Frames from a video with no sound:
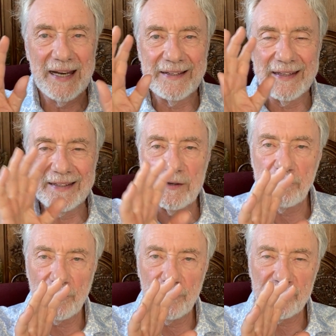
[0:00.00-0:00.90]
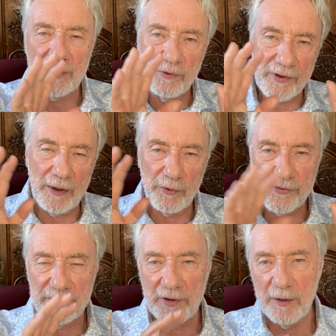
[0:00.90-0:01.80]
and then the approach I was
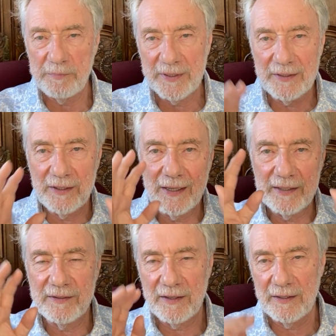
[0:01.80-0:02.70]
developing in the late